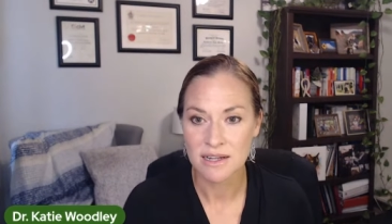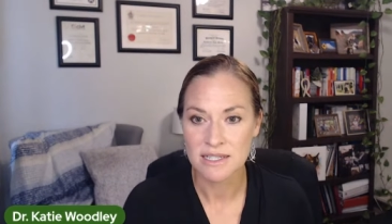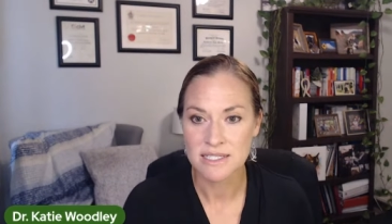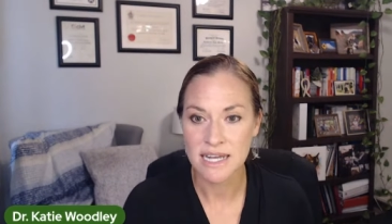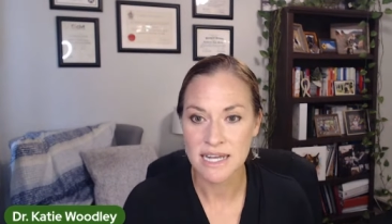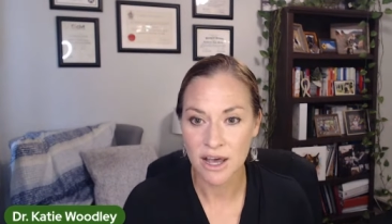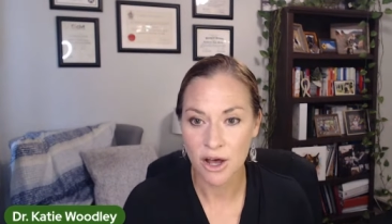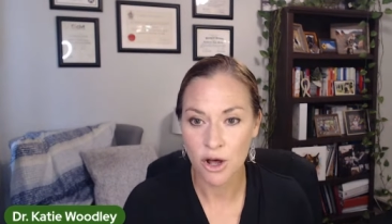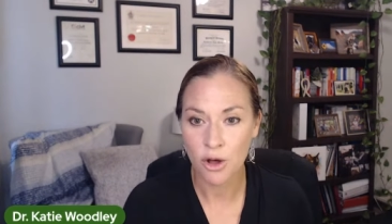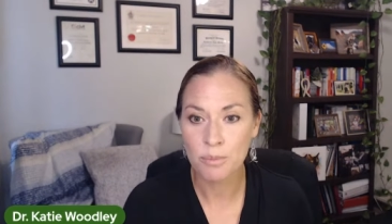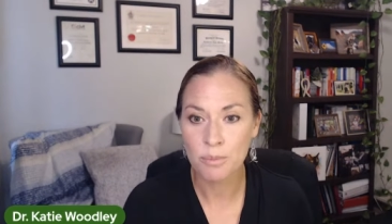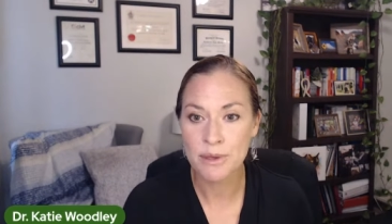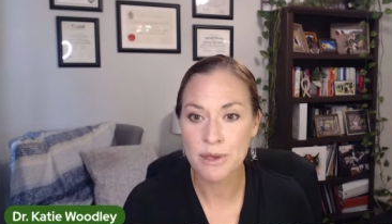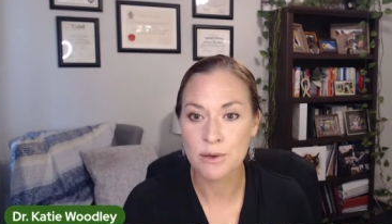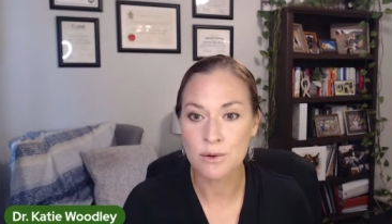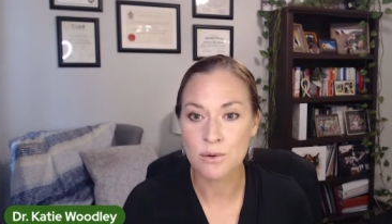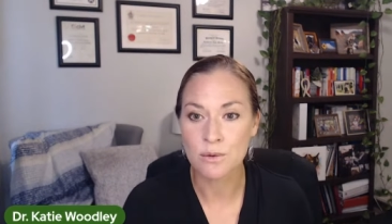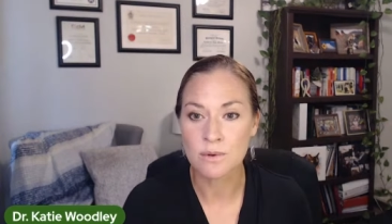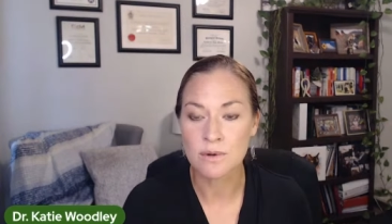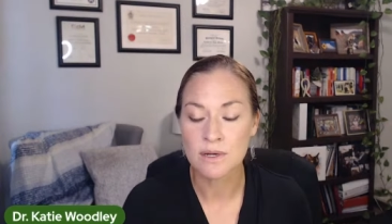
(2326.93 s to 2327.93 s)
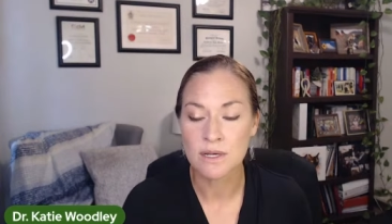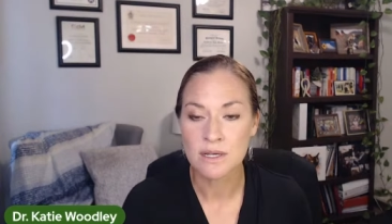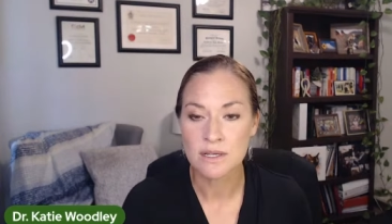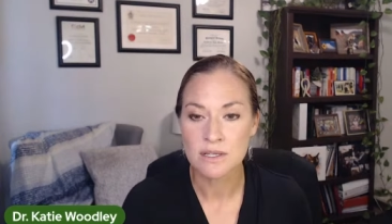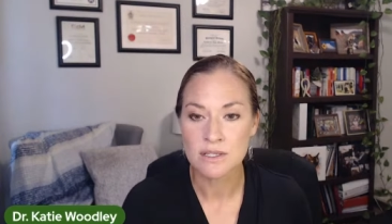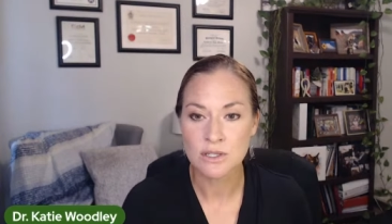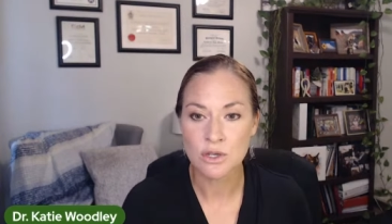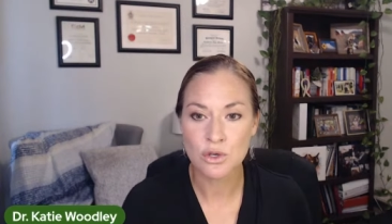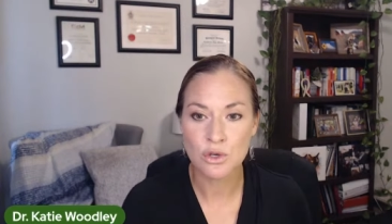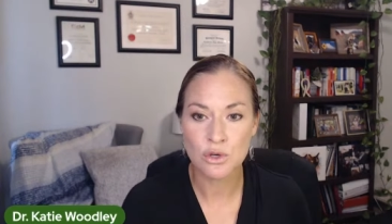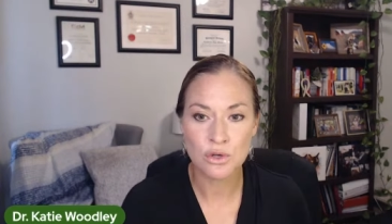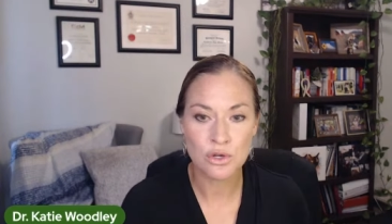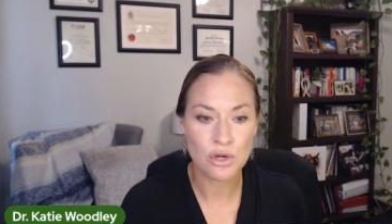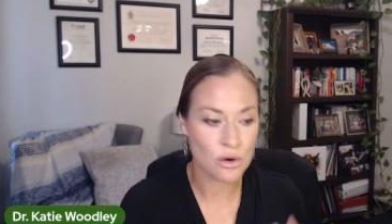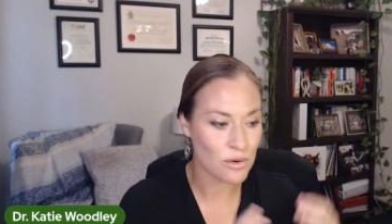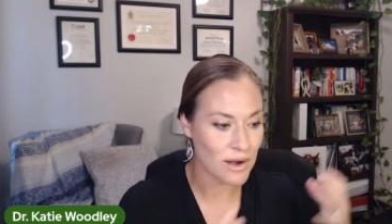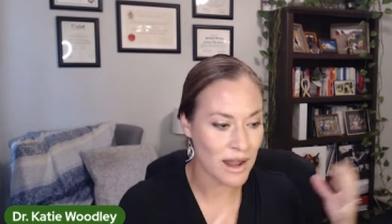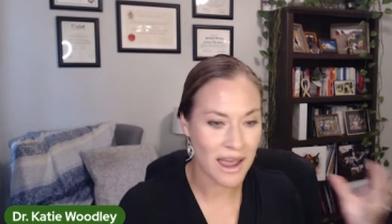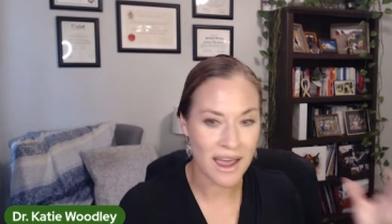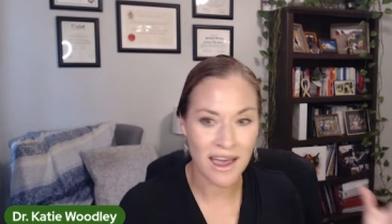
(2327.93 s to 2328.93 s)
to help you, so you
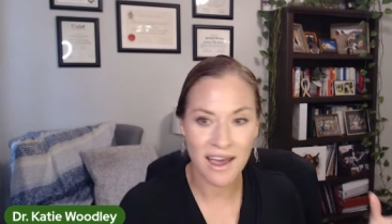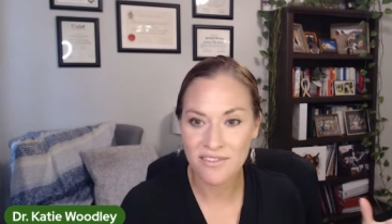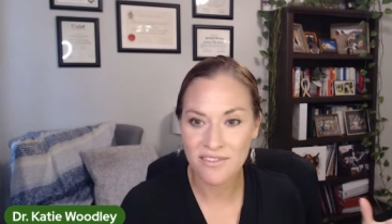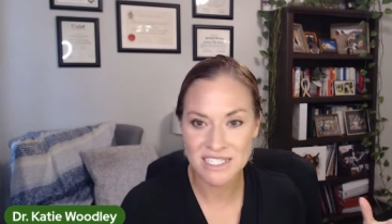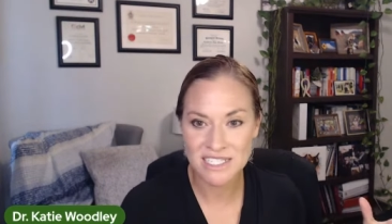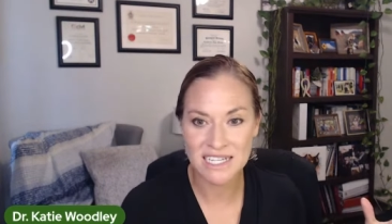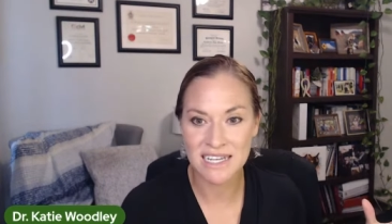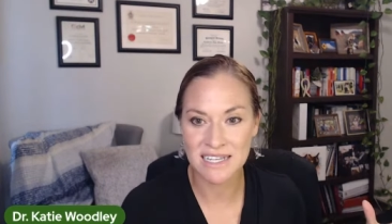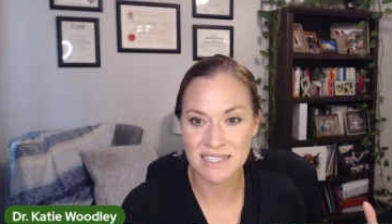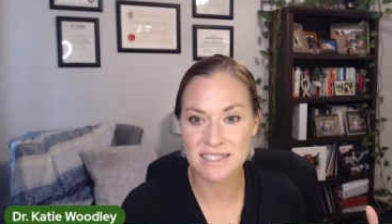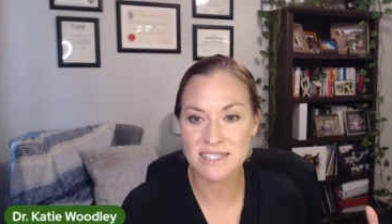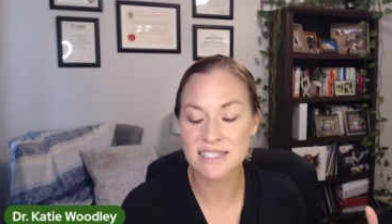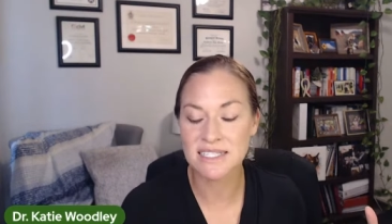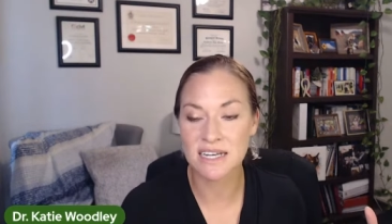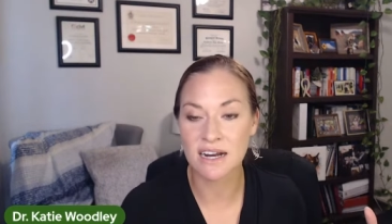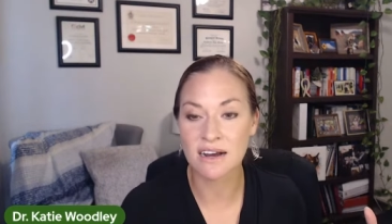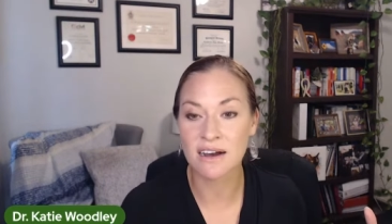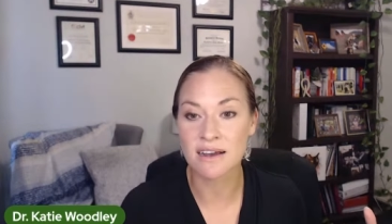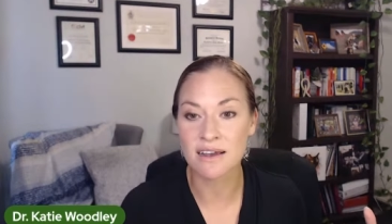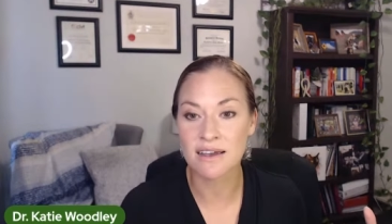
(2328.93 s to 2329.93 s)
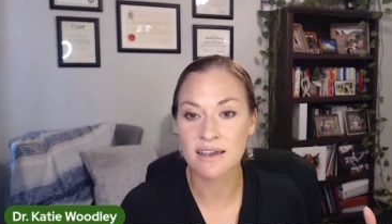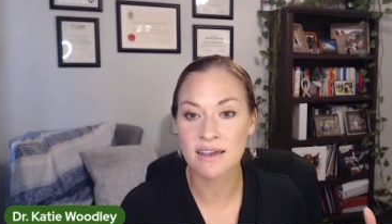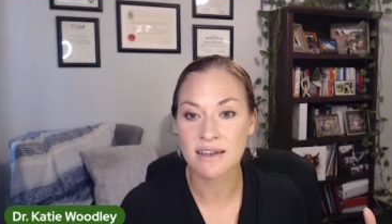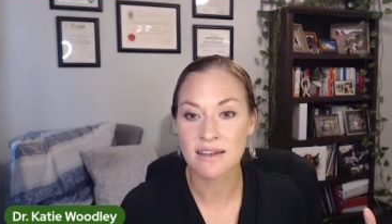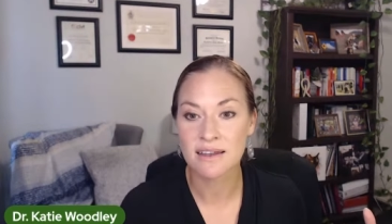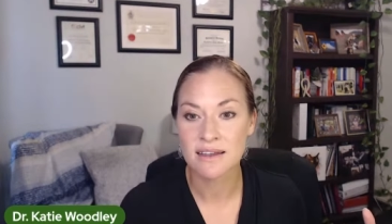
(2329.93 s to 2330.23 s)
don't have to get stuck